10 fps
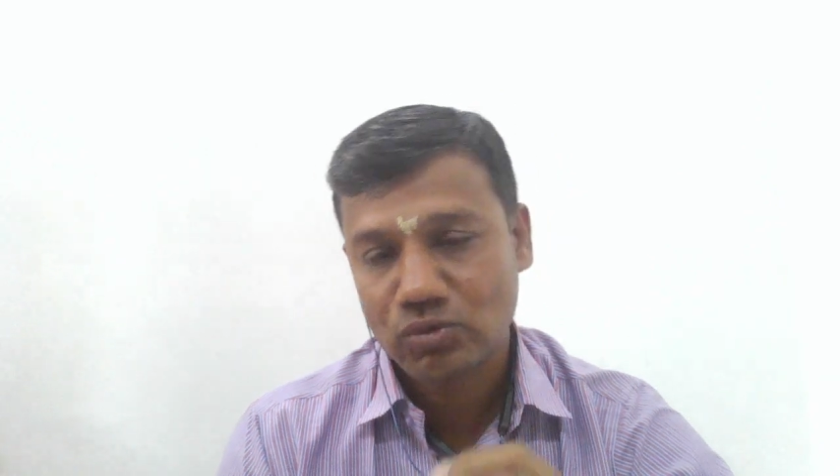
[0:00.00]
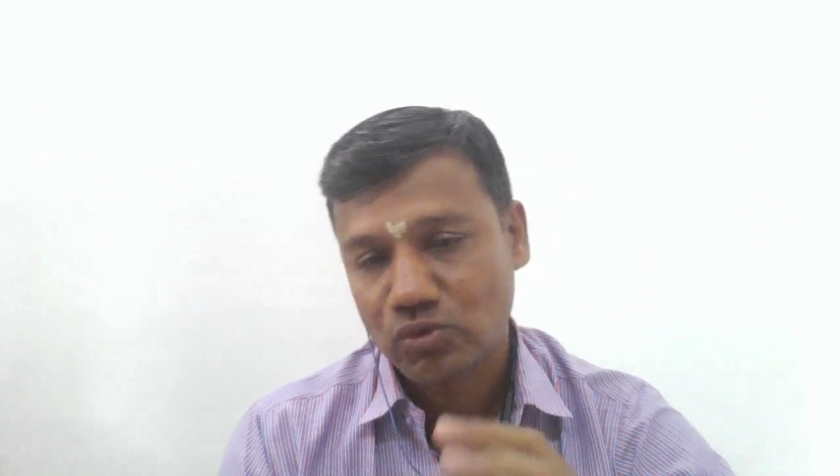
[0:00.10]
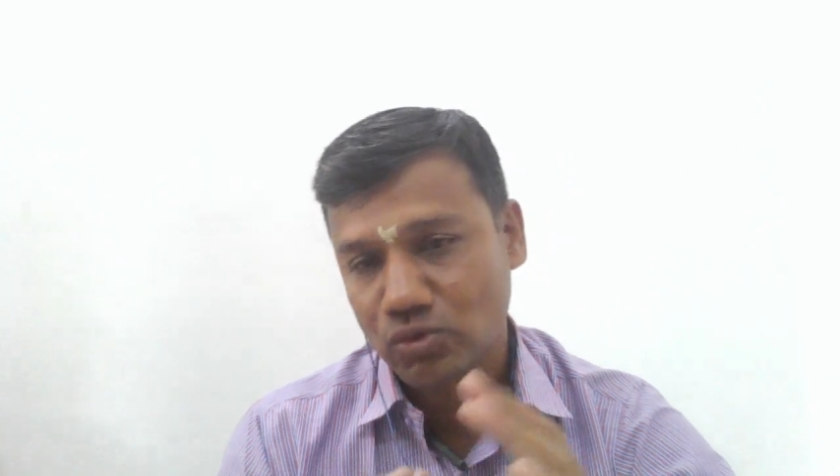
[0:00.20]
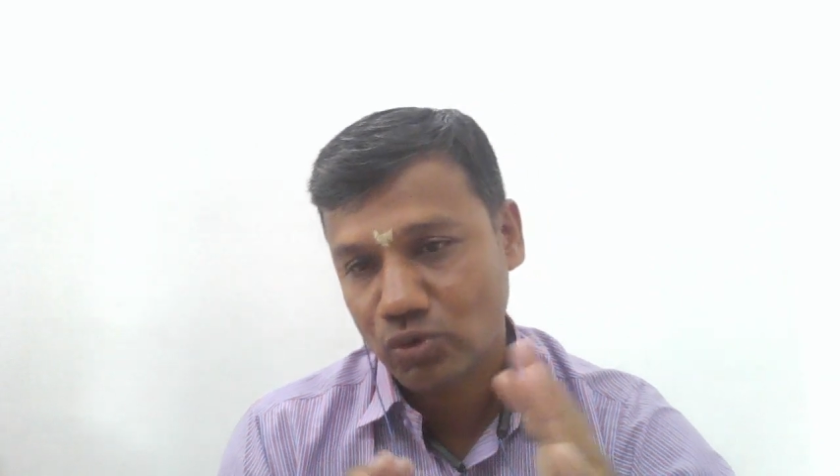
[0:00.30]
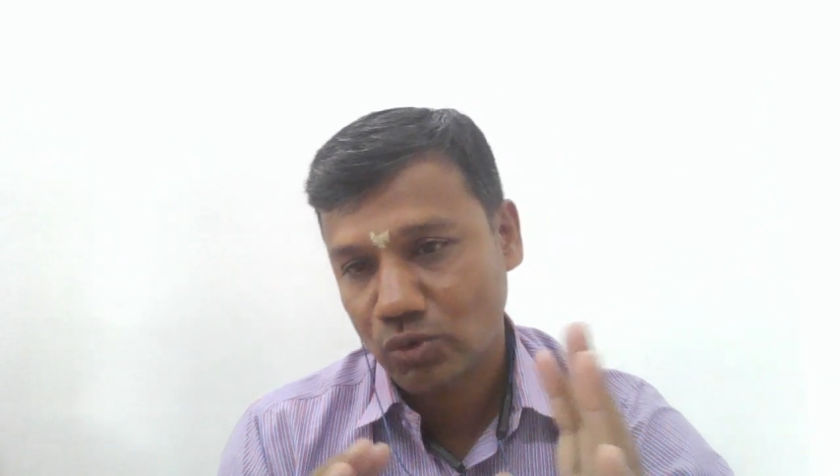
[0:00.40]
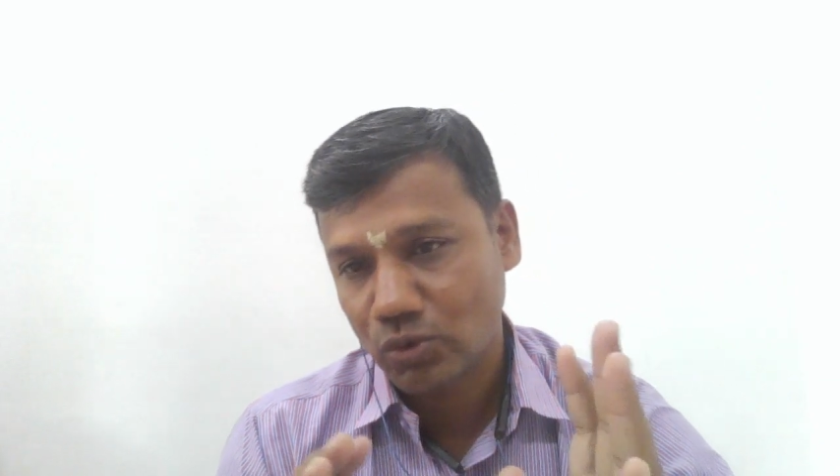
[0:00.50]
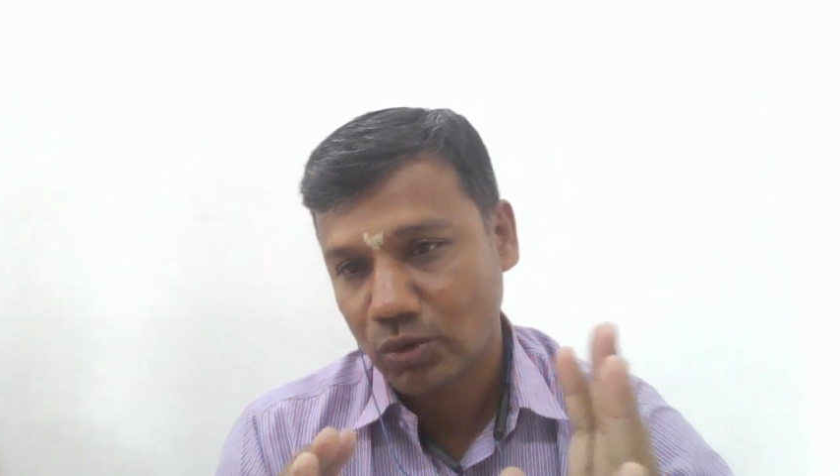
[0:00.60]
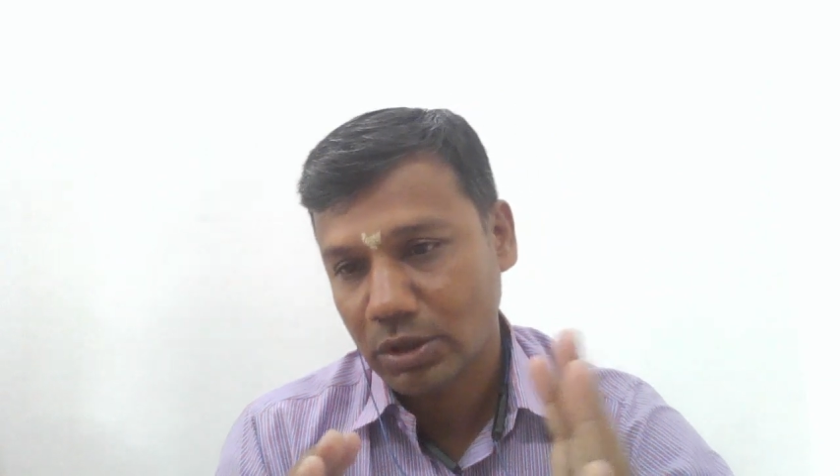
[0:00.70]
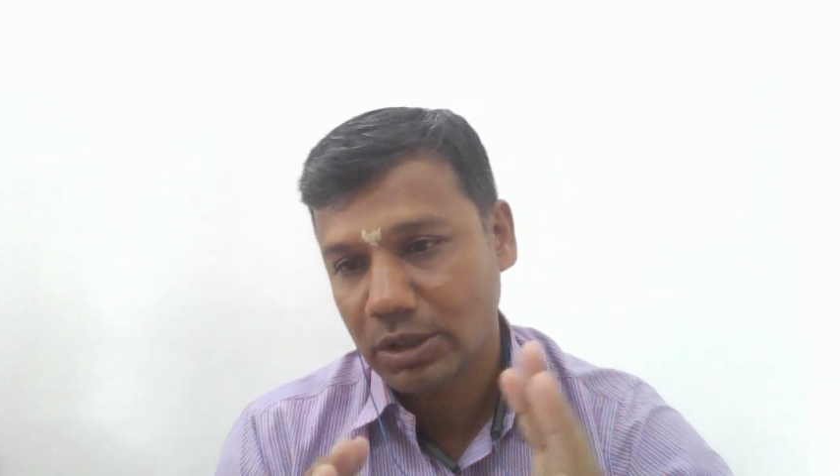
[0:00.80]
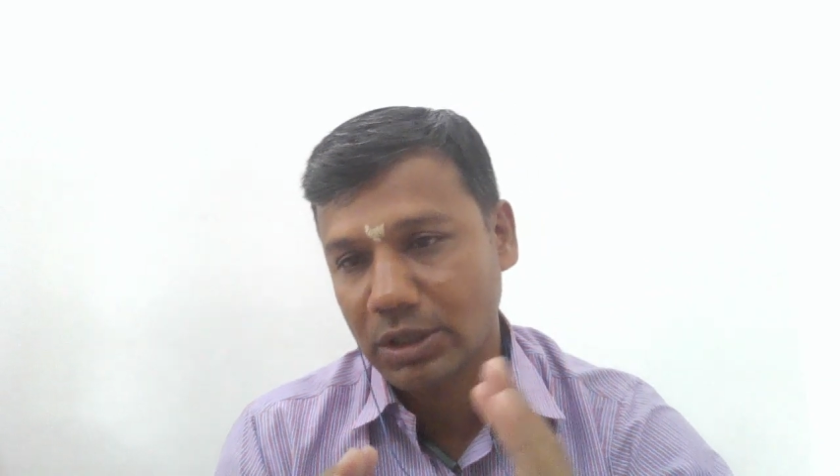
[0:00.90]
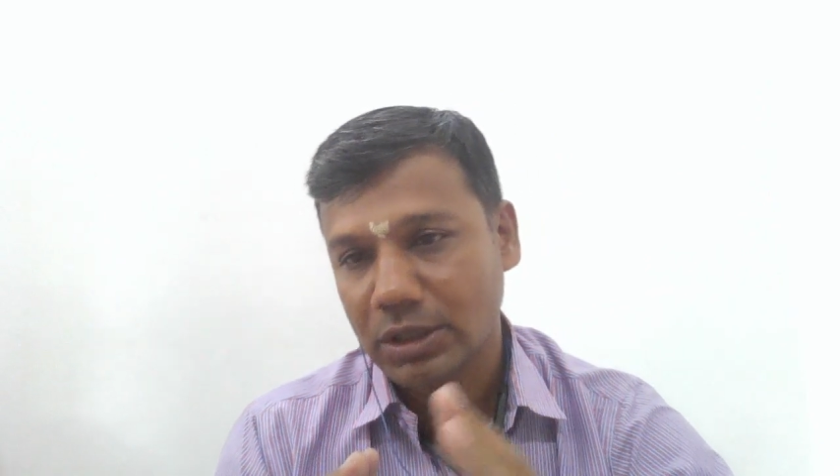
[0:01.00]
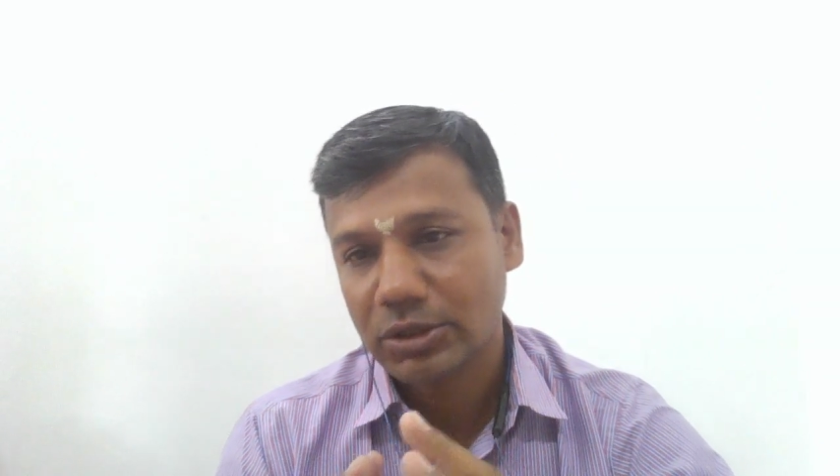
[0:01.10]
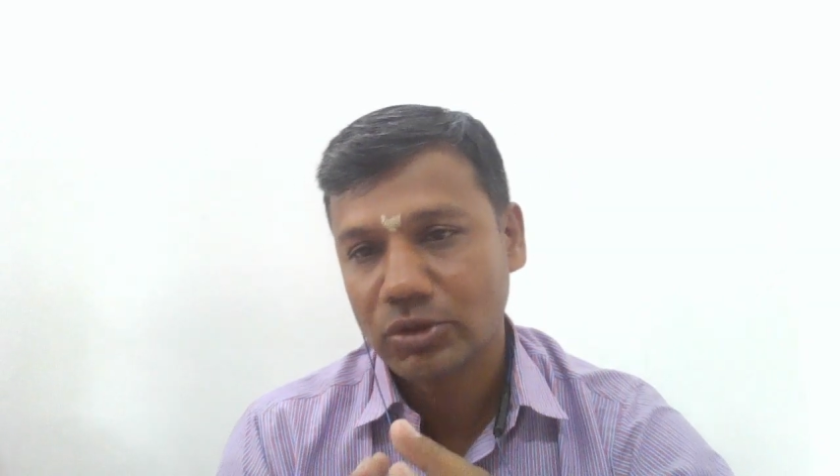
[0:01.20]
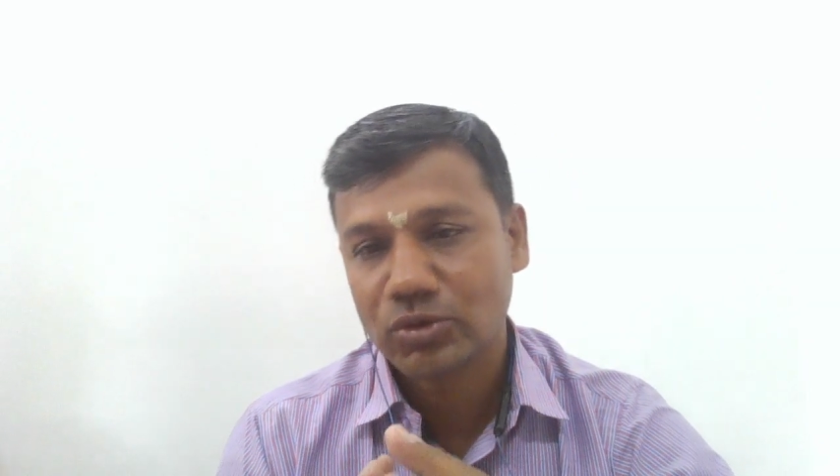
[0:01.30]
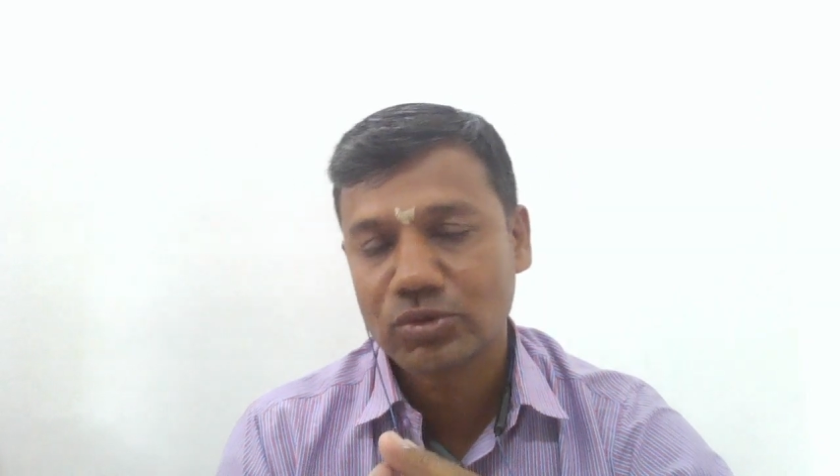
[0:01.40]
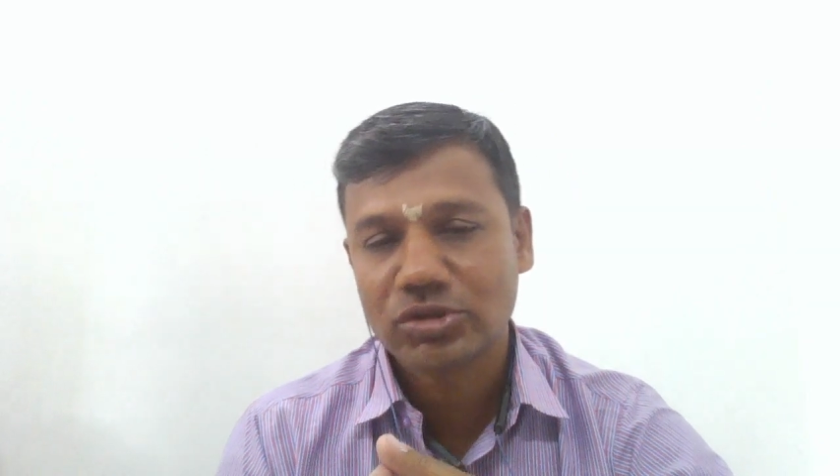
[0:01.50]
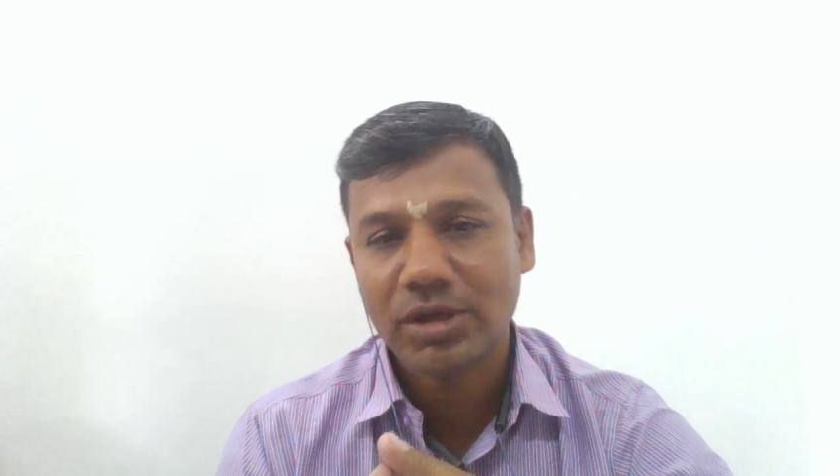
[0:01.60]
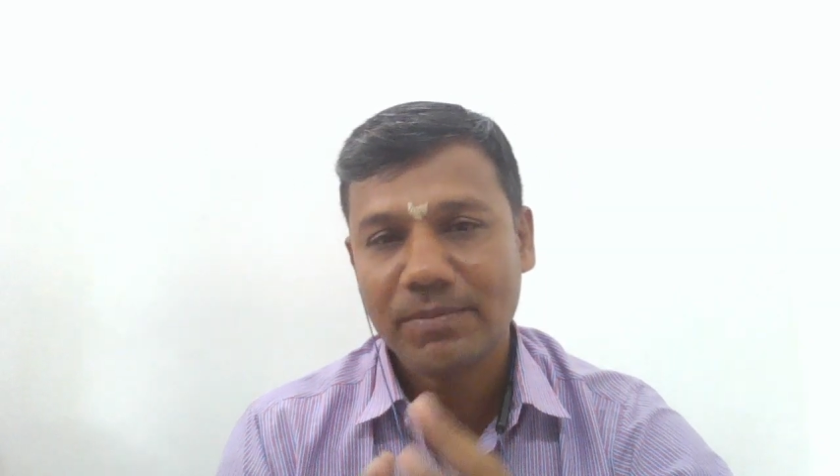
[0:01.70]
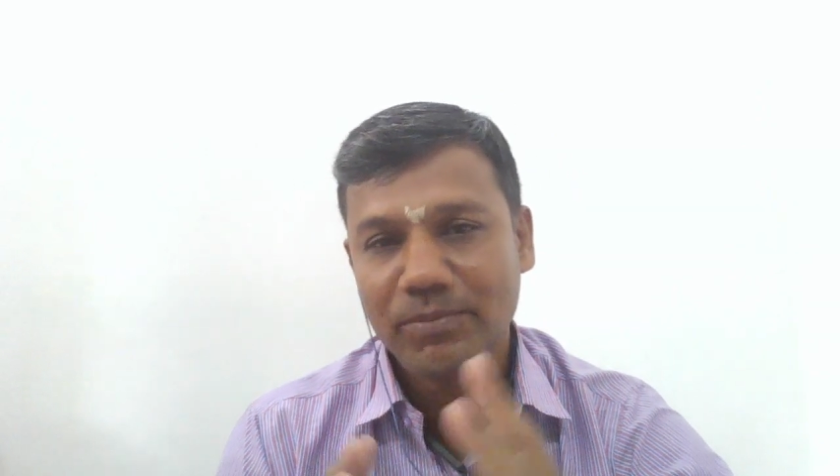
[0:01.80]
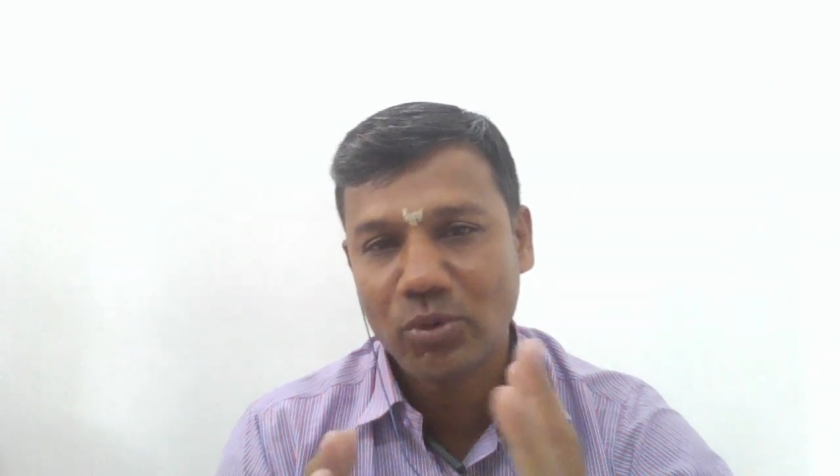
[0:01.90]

So, some